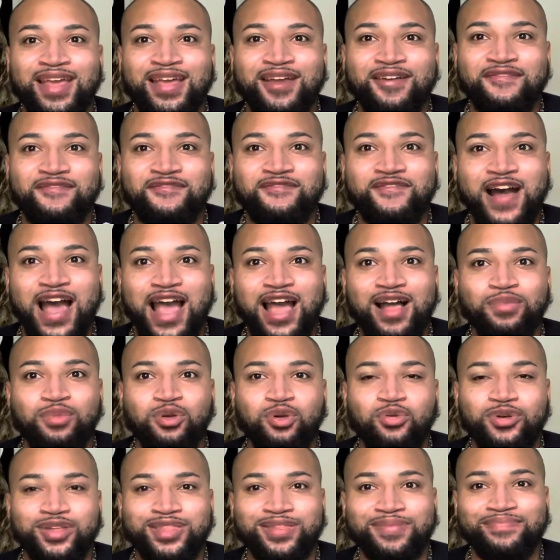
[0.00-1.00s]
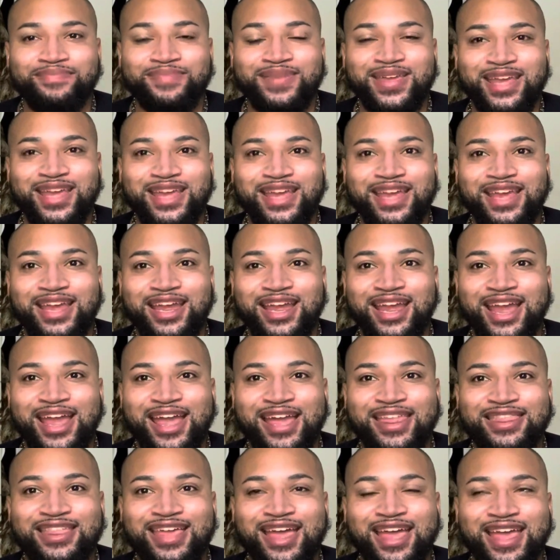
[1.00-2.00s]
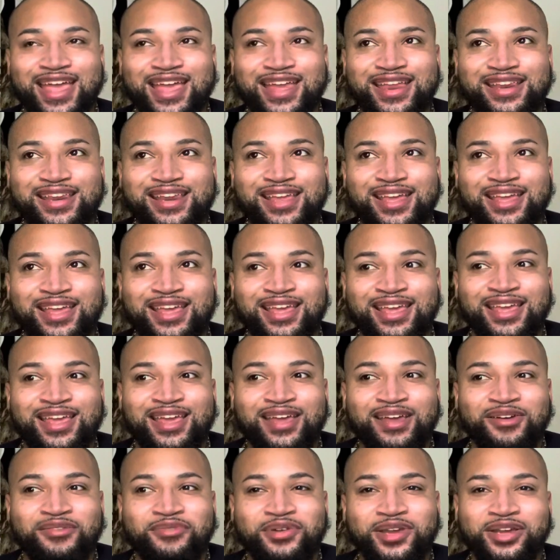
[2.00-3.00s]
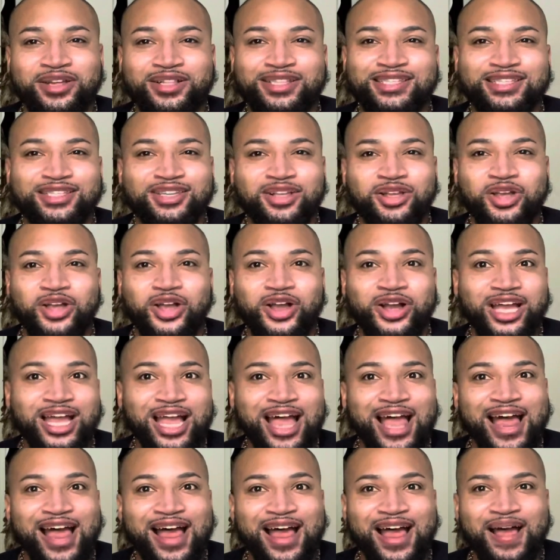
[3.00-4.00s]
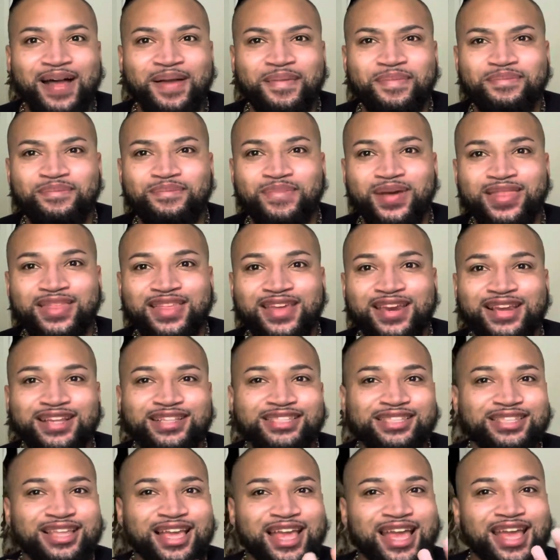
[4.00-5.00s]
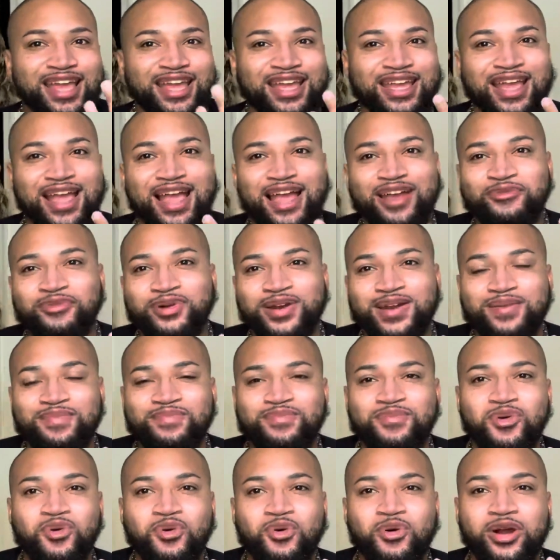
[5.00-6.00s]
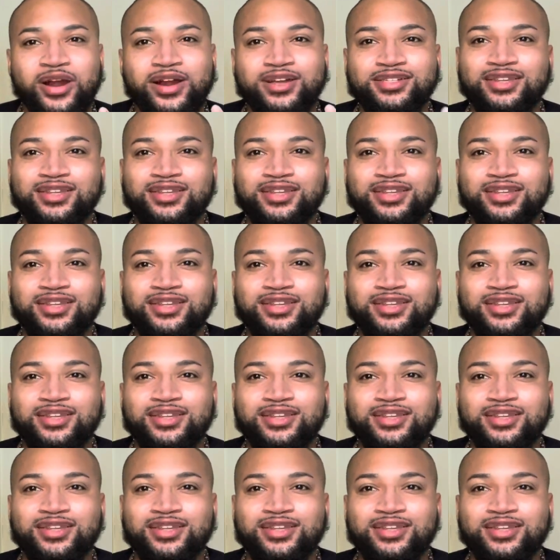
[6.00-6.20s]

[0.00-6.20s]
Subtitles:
viable with me. And then we could still hook up, but then it's like I wanted more.